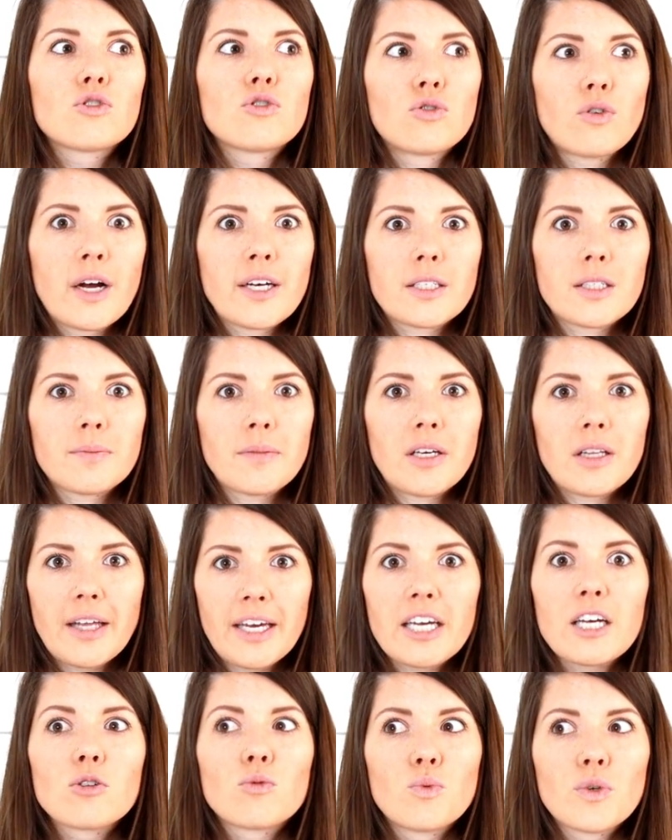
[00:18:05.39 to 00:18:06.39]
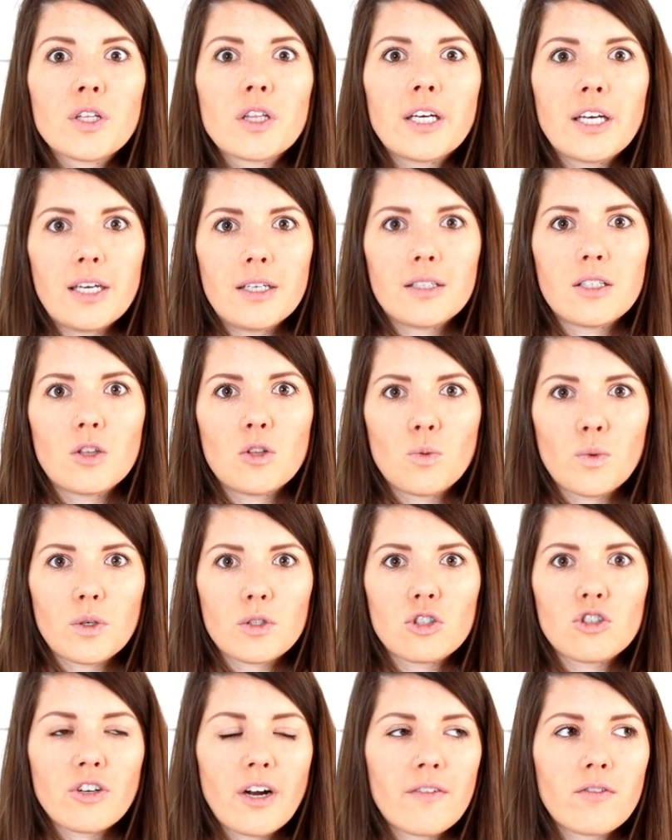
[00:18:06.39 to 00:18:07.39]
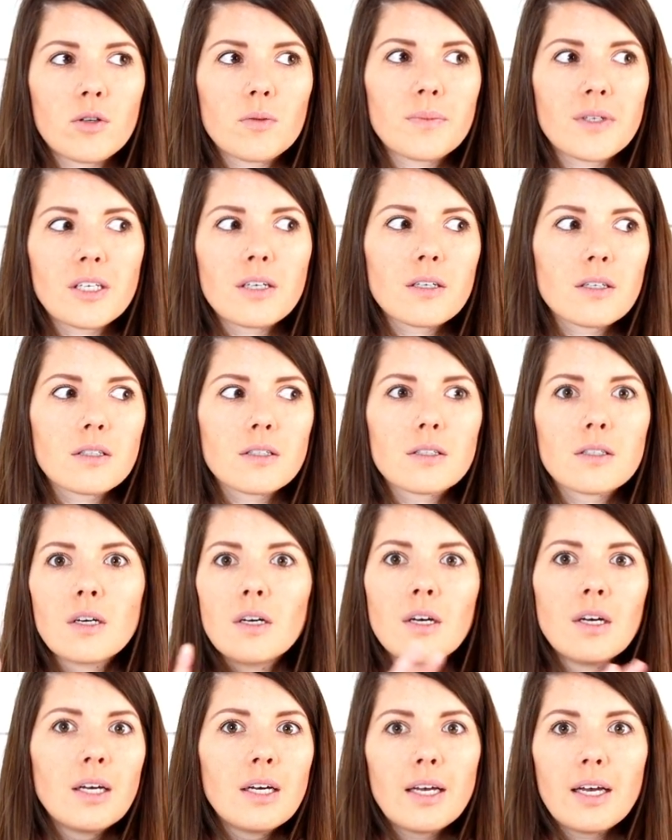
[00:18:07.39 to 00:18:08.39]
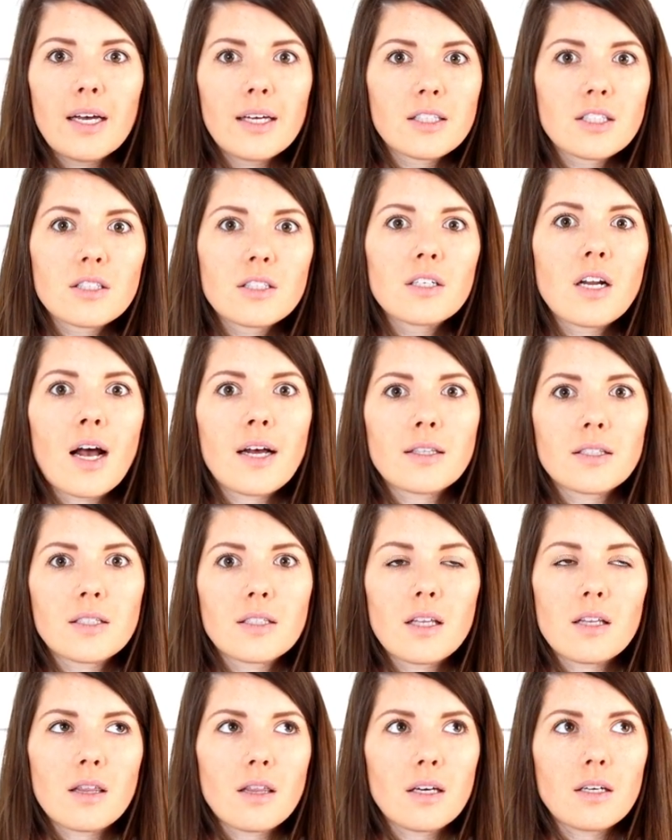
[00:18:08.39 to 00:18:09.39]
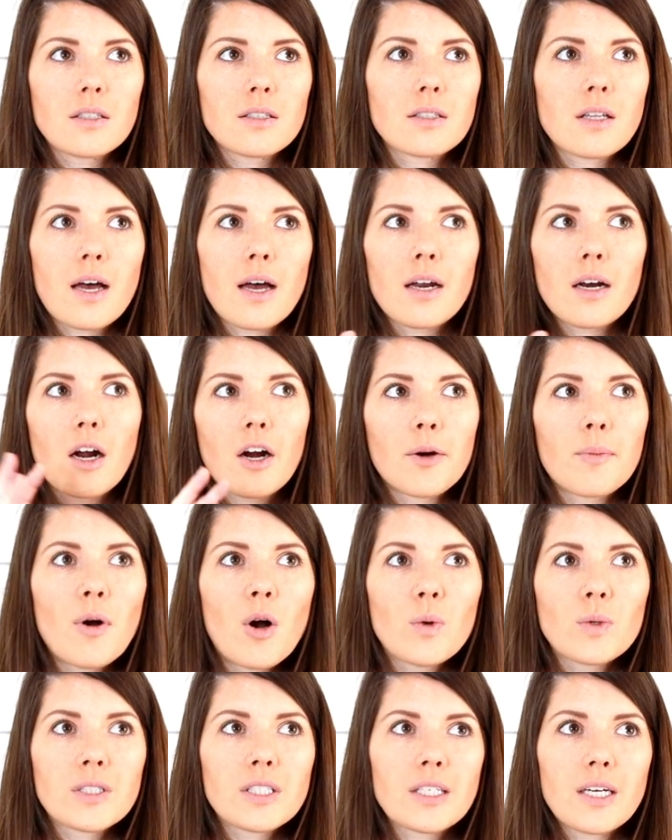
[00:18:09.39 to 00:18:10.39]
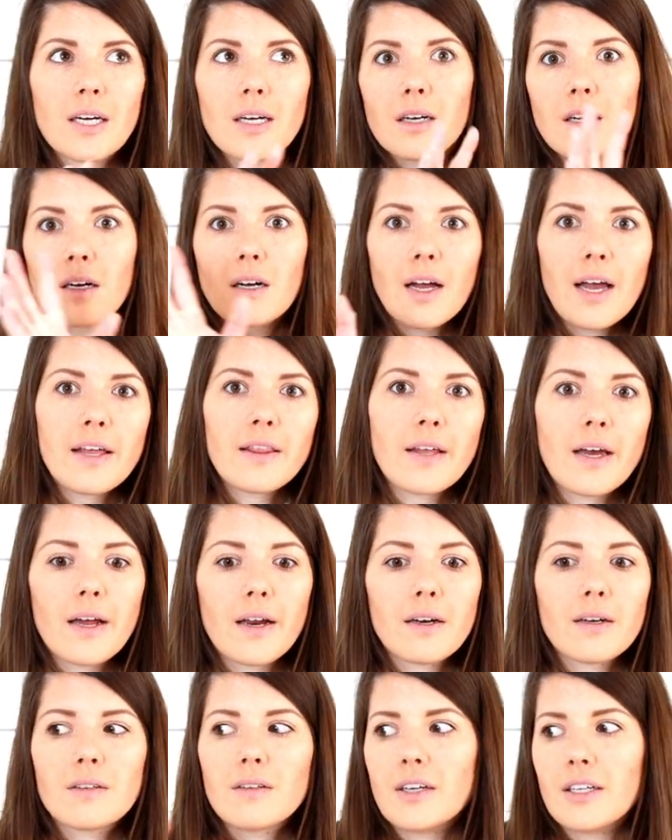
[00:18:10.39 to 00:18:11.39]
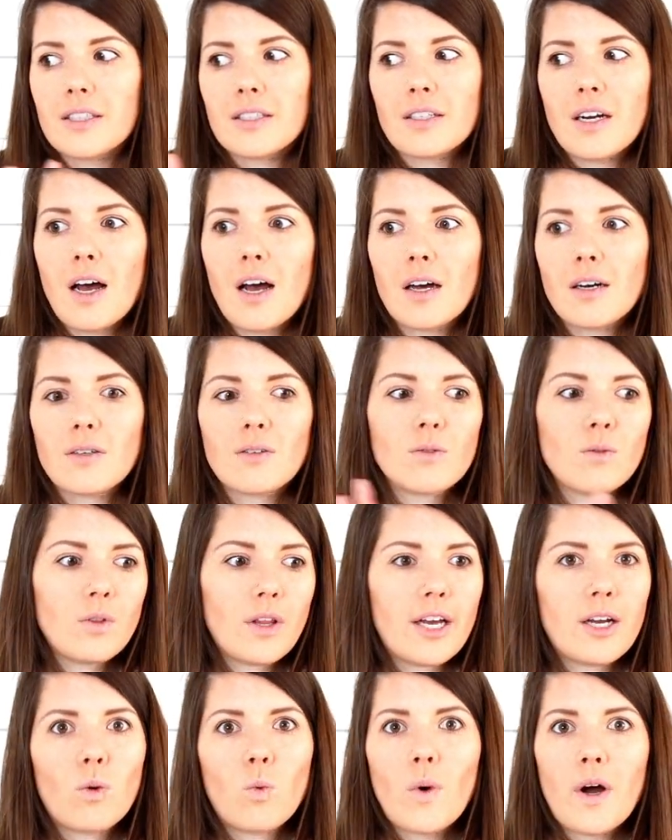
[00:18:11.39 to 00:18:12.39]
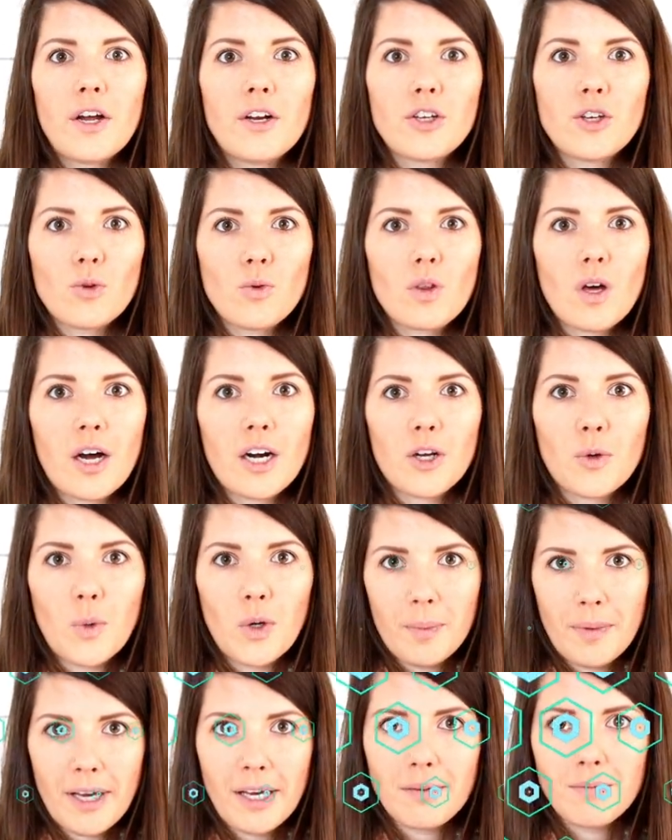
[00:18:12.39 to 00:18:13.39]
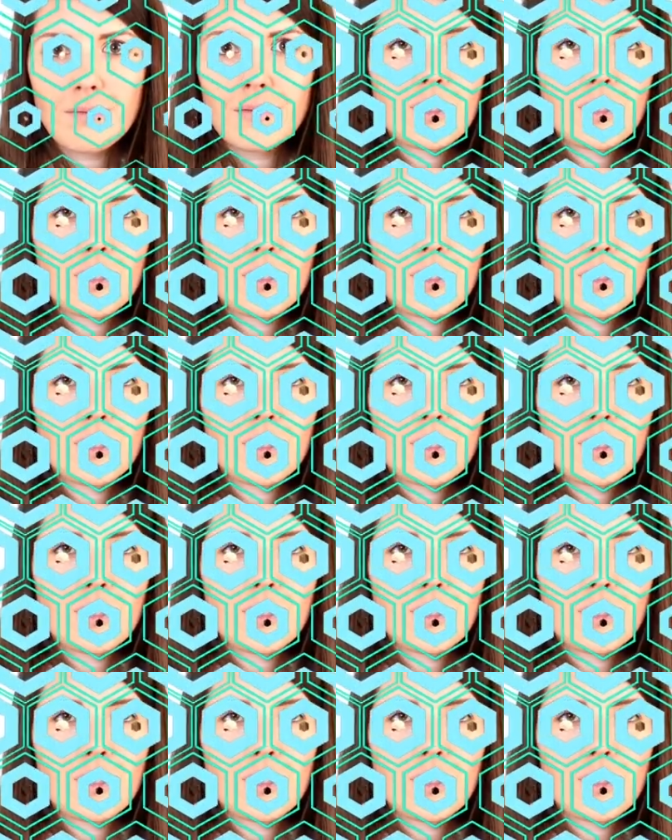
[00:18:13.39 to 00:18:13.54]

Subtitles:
Trust me. Like it really is in the world of travel because it's nuts the things that are posted and then it's not like what you thought it would be.